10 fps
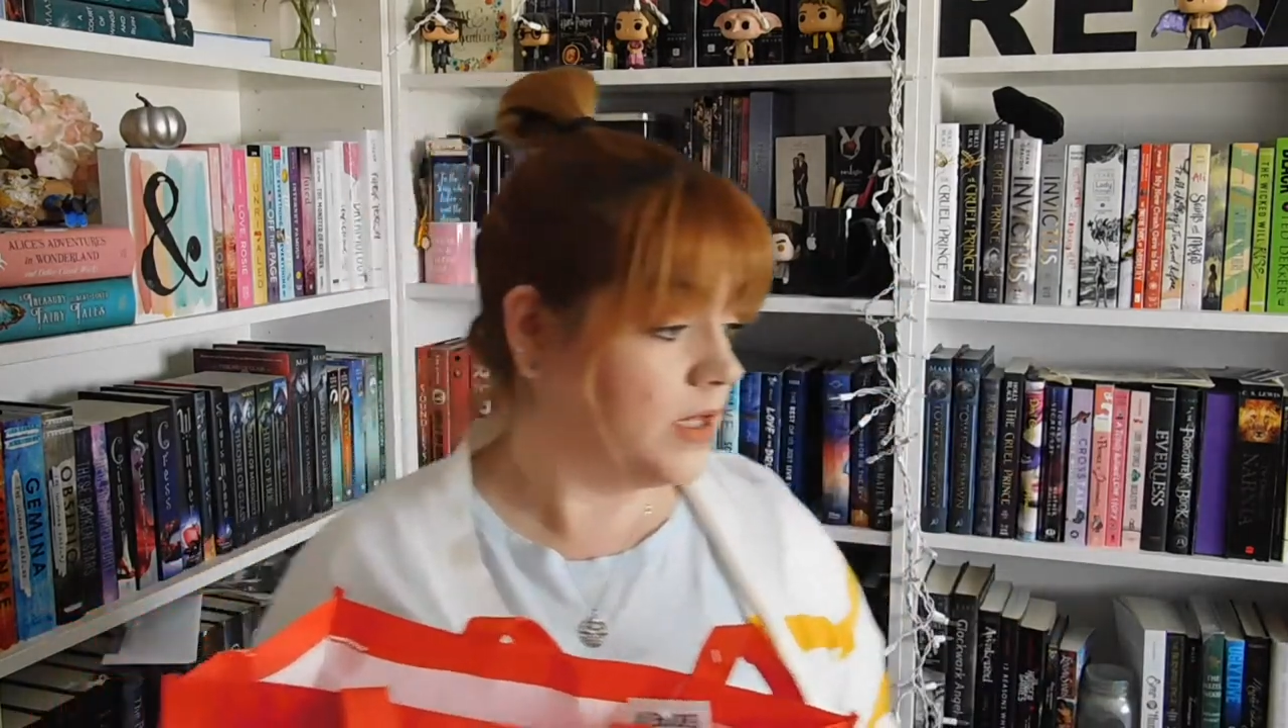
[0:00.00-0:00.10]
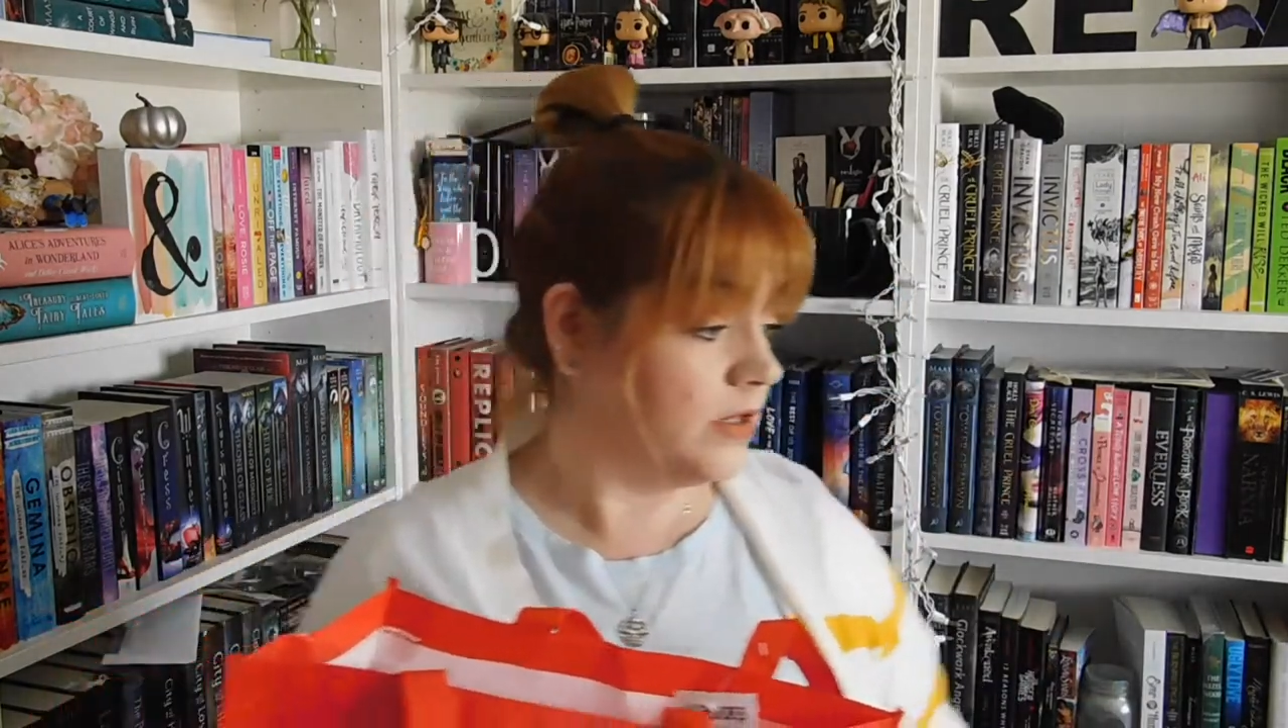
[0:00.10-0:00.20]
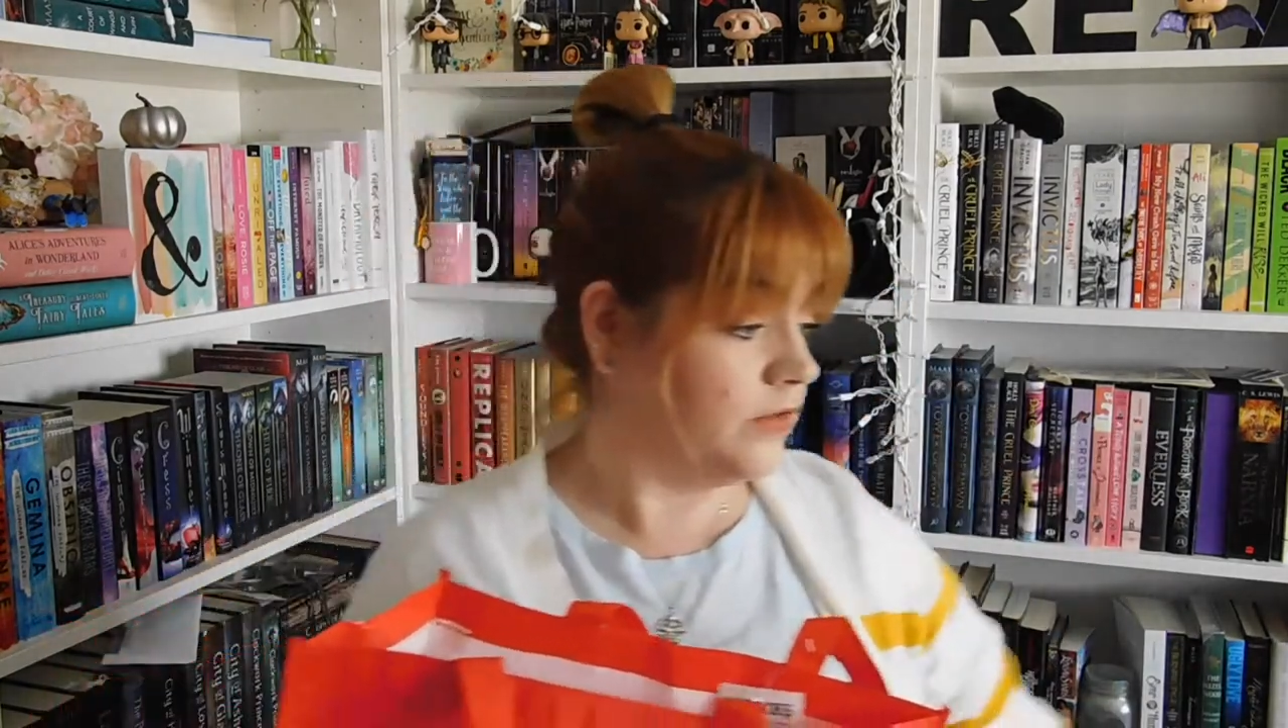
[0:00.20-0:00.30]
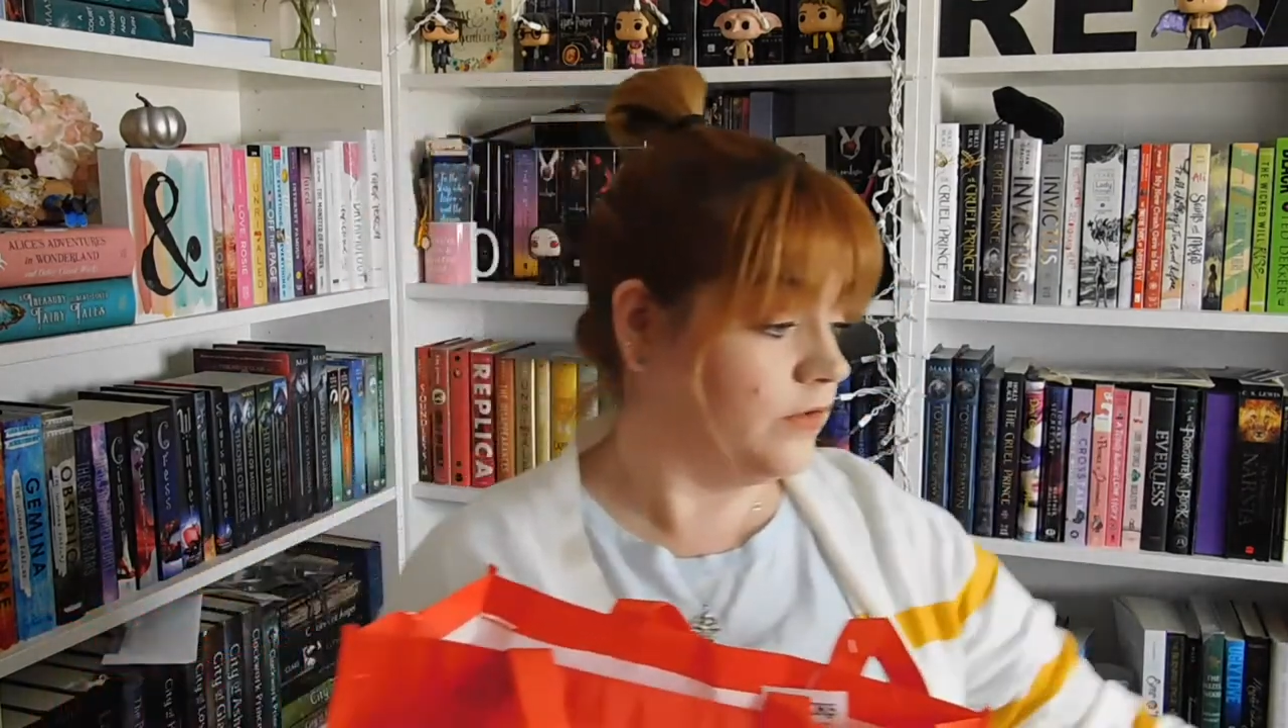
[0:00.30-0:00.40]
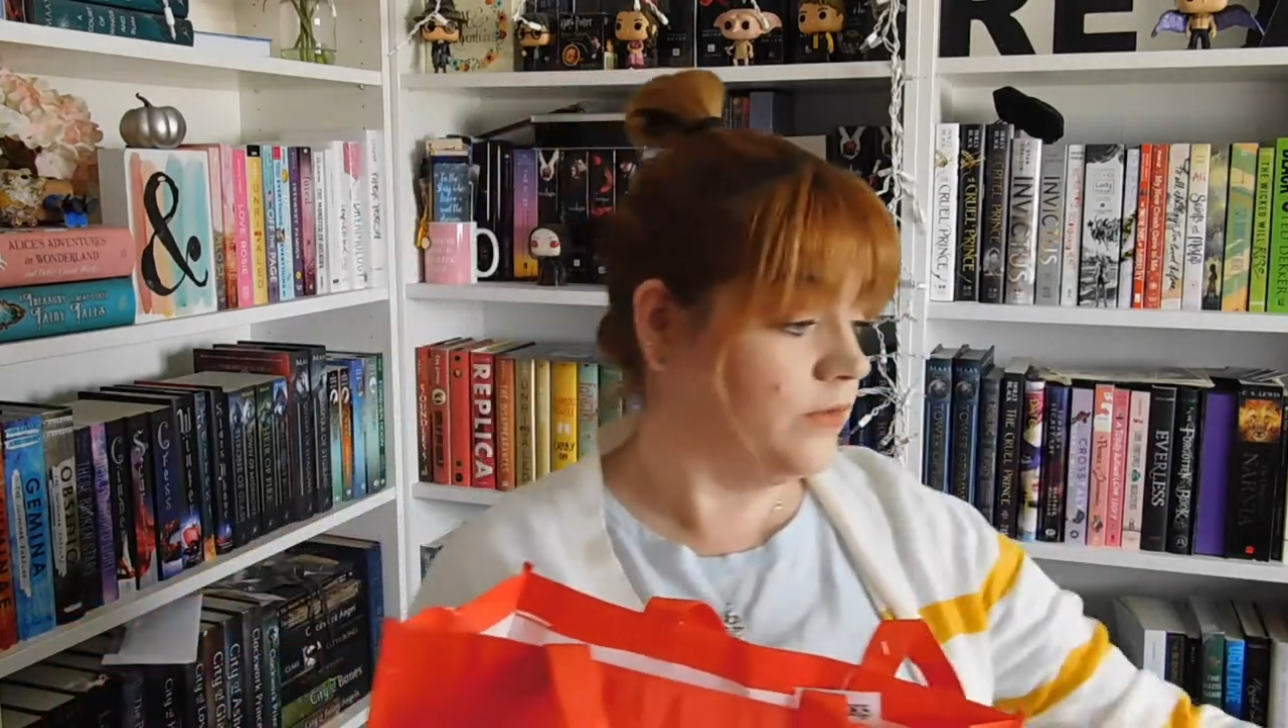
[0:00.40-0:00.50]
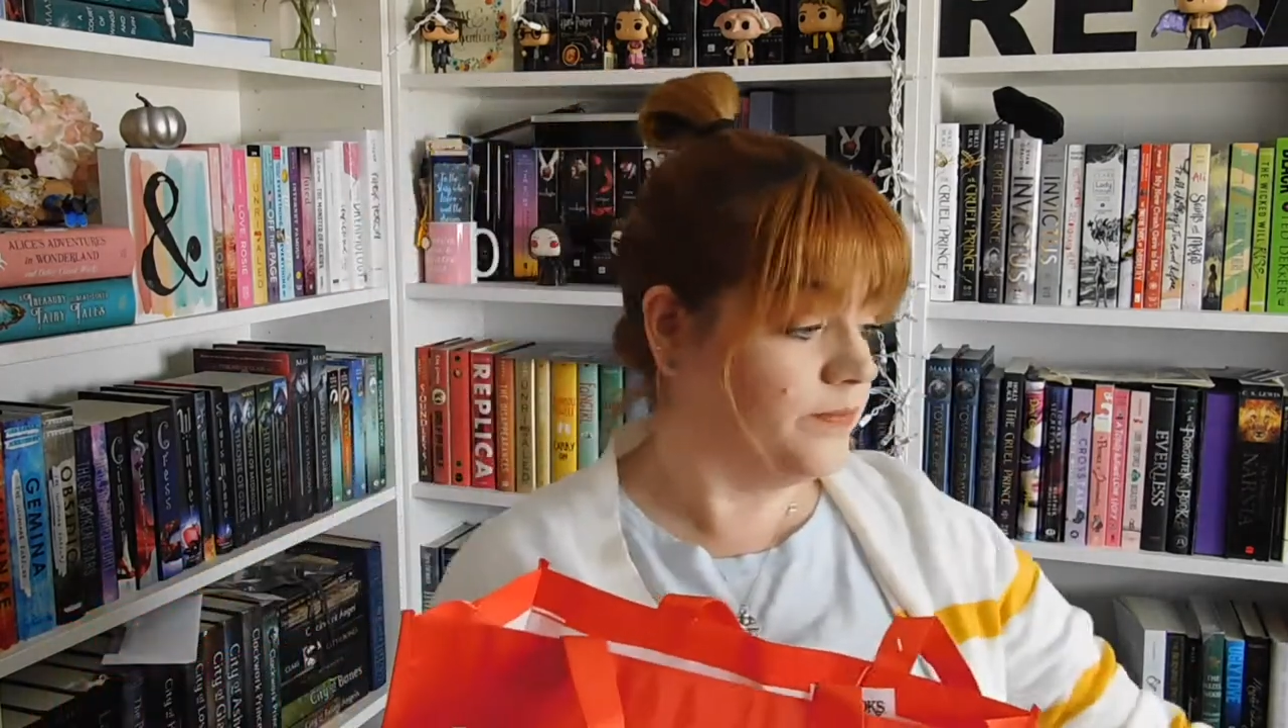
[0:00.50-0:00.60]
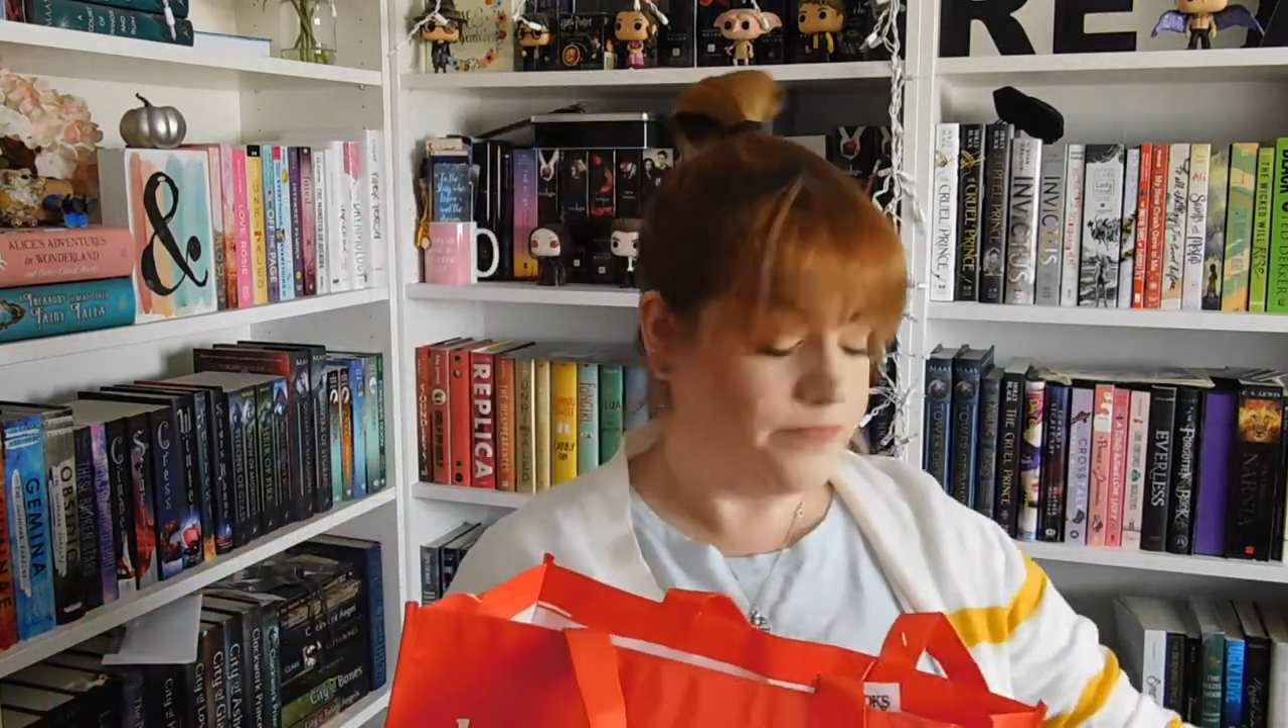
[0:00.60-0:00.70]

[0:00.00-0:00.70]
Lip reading: good too.